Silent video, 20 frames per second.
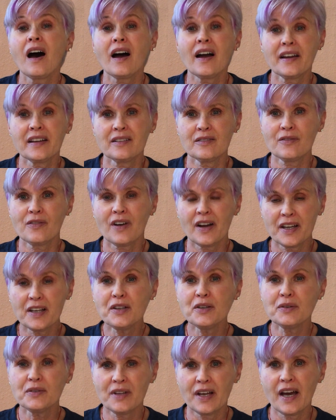I invite
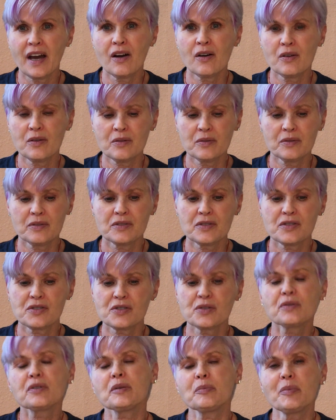you now
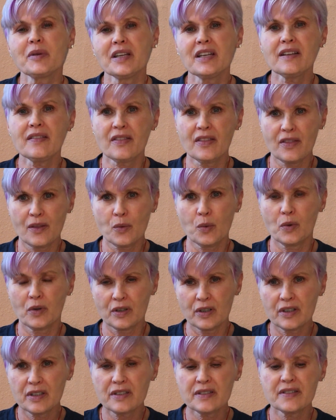to repeat the
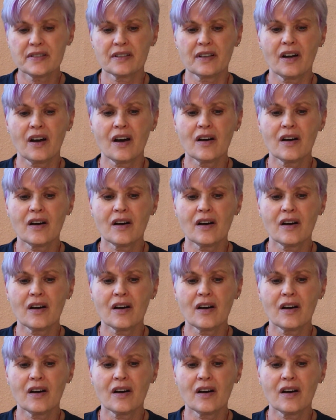words